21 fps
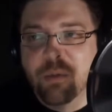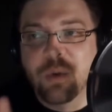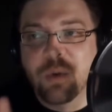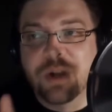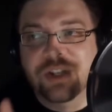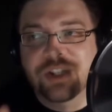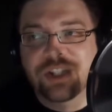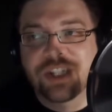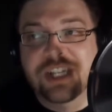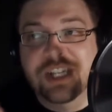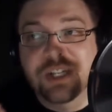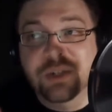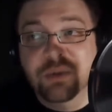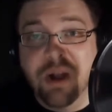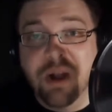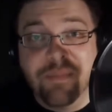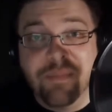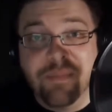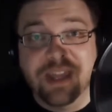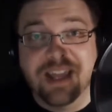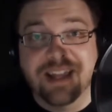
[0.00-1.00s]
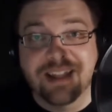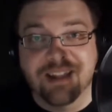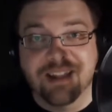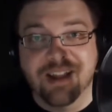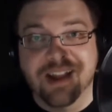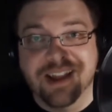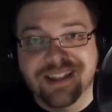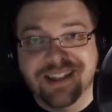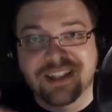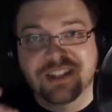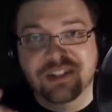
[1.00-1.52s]
when she dropped that
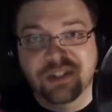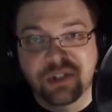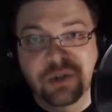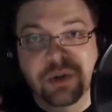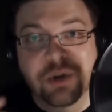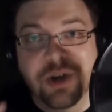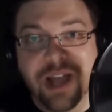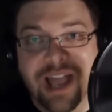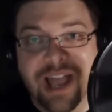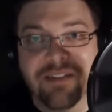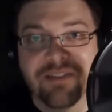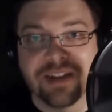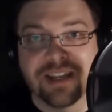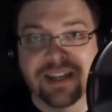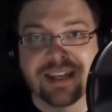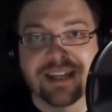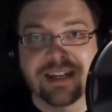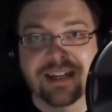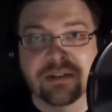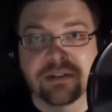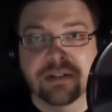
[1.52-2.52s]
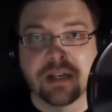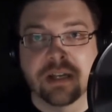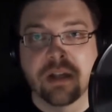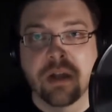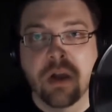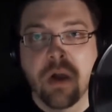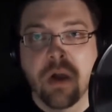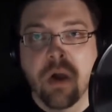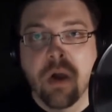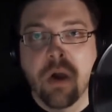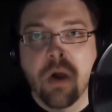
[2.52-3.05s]
line that you'll have a kid, I was like,
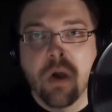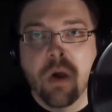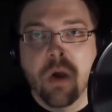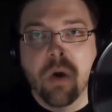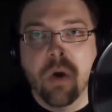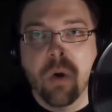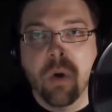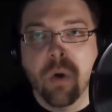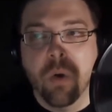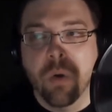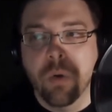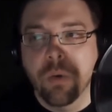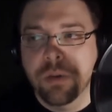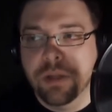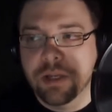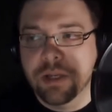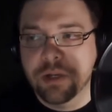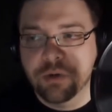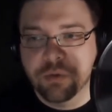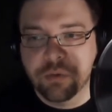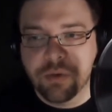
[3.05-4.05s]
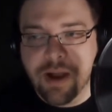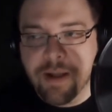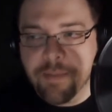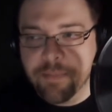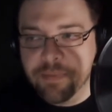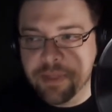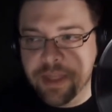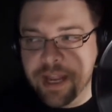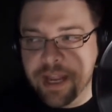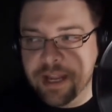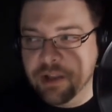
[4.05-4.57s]
holy crap!
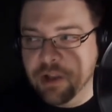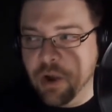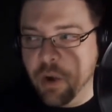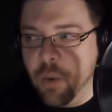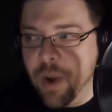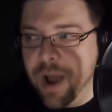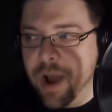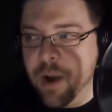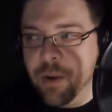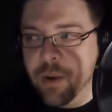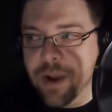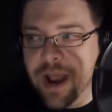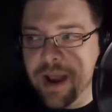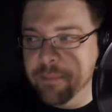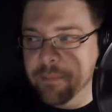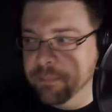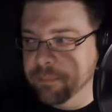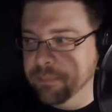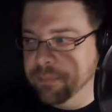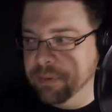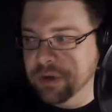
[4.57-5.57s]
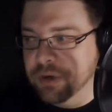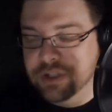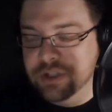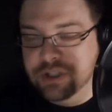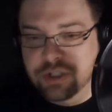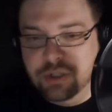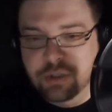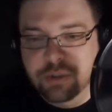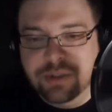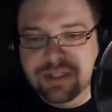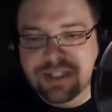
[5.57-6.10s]
They go out and
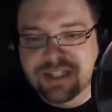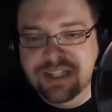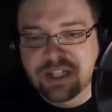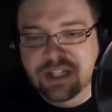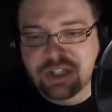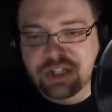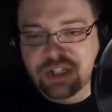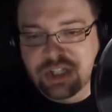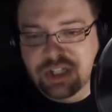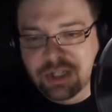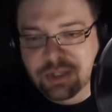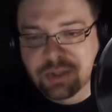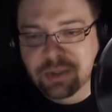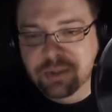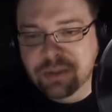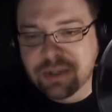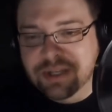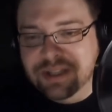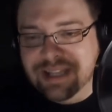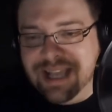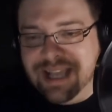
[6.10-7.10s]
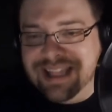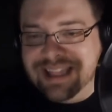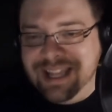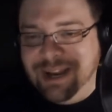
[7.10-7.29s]
produce the children that